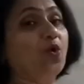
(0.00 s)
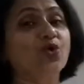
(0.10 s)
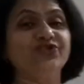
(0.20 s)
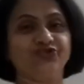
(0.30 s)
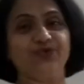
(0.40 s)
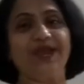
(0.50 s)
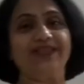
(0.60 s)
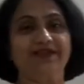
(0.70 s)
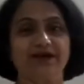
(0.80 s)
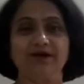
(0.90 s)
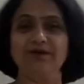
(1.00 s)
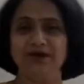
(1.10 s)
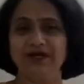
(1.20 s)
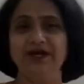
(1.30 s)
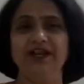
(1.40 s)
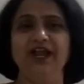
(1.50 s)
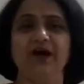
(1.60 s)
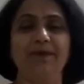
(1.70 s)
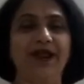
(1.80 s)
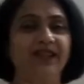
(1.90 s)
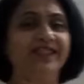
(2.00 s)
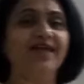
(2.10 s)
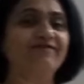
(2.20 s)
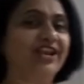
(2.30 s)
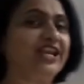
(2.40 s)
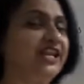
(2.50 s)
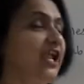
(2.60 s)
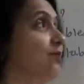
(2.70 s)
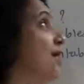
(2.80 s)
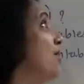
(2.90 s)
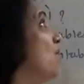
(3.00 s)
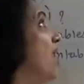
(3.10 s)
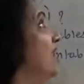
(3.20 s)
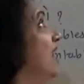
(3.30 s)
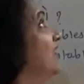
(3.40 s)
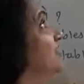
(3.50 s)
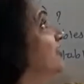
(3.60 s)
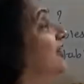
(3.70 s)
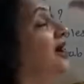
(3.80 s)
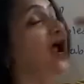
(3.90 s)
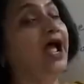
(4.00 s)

goes together nearby. They are very nearby one another.